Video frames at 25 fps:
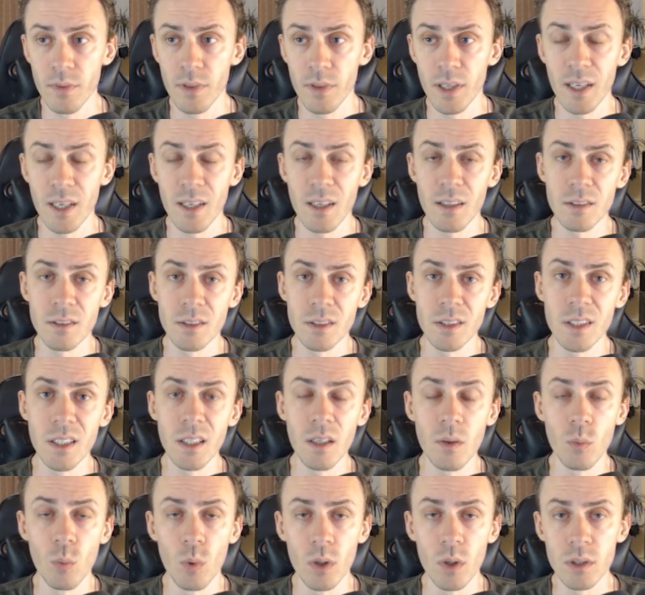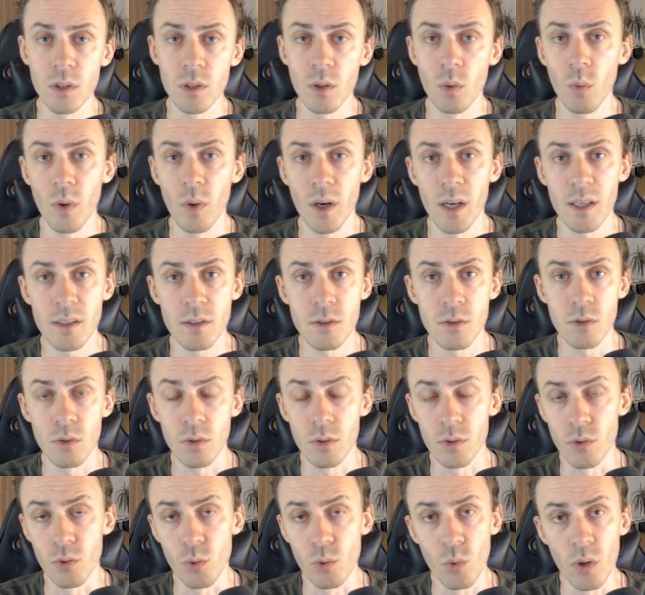Then I'll see what quests
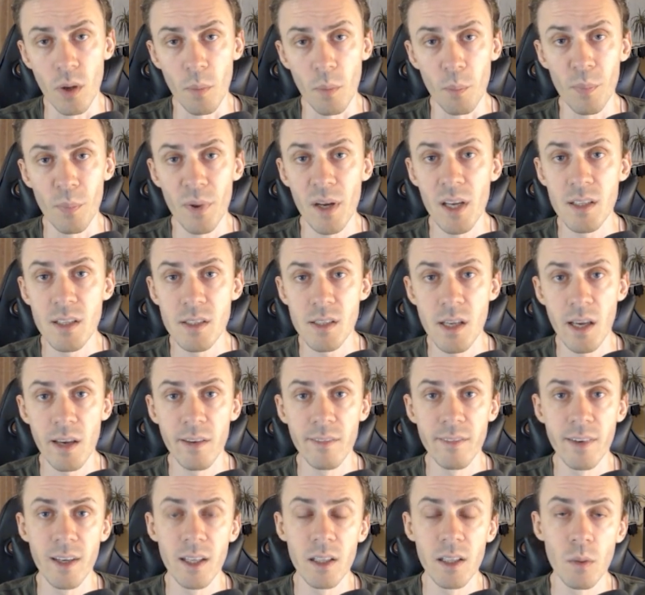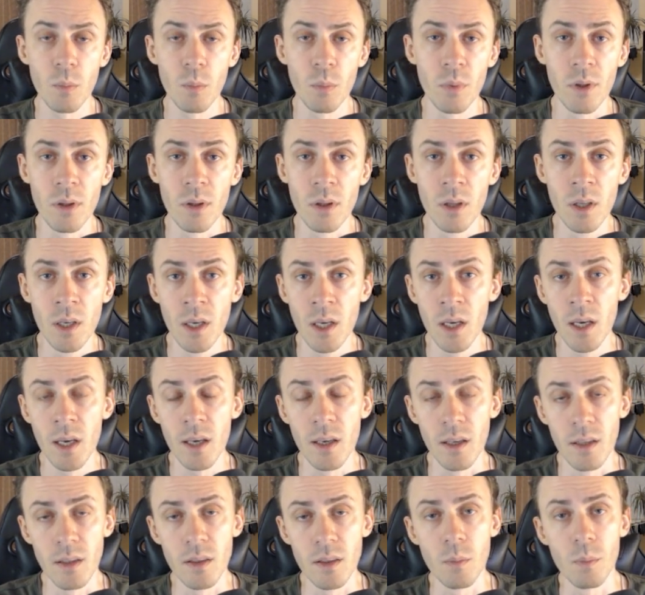or new campaigns are available
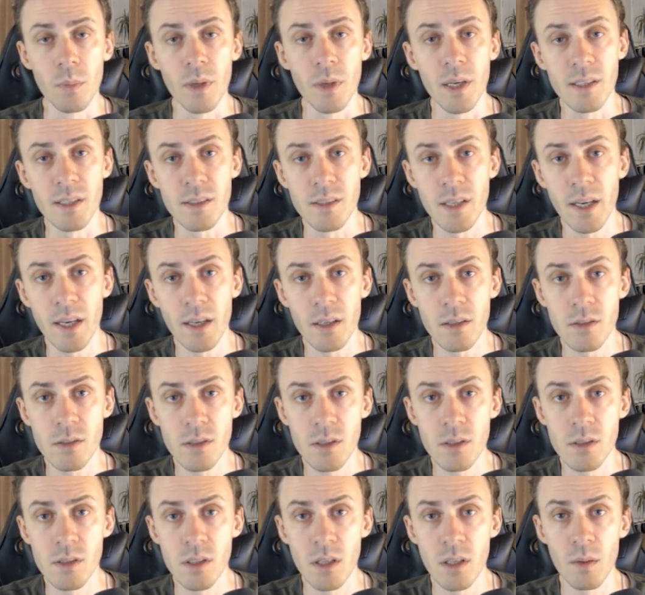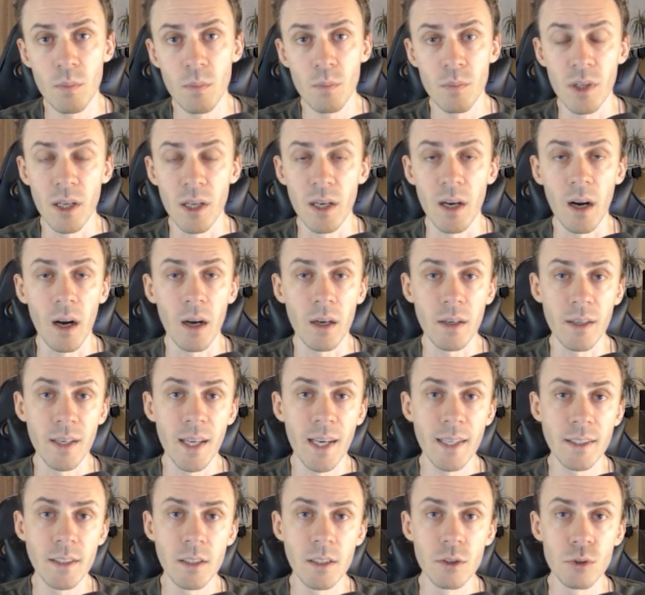in the base ecosystem that are
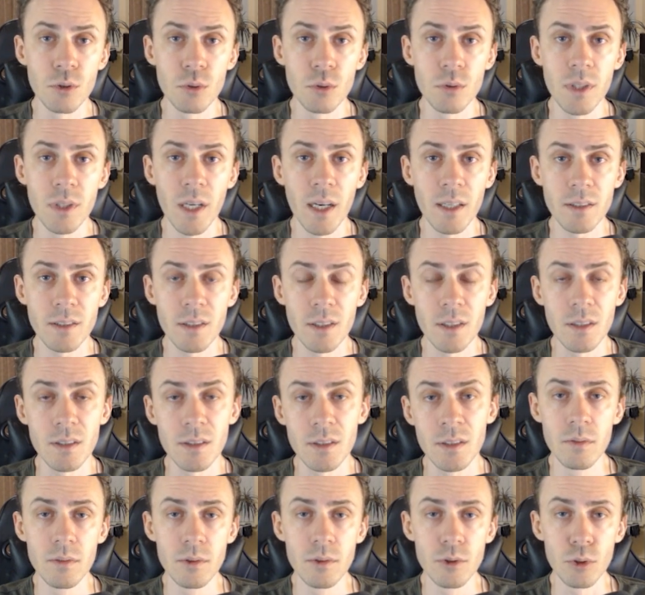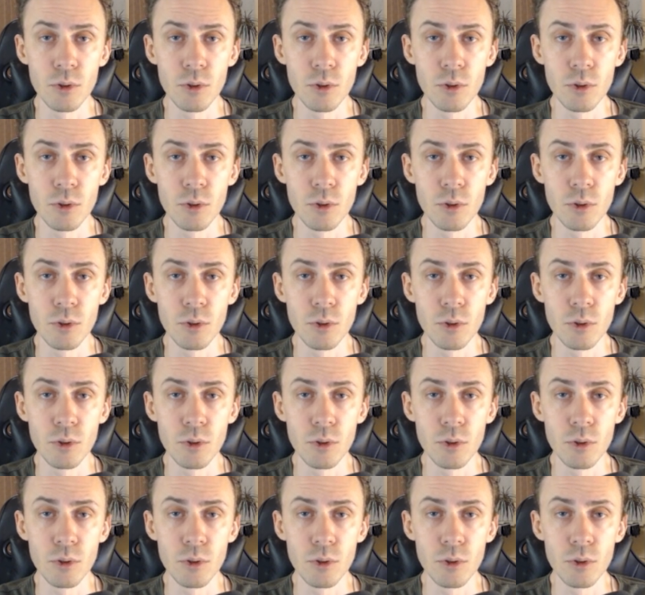connected to Dexes.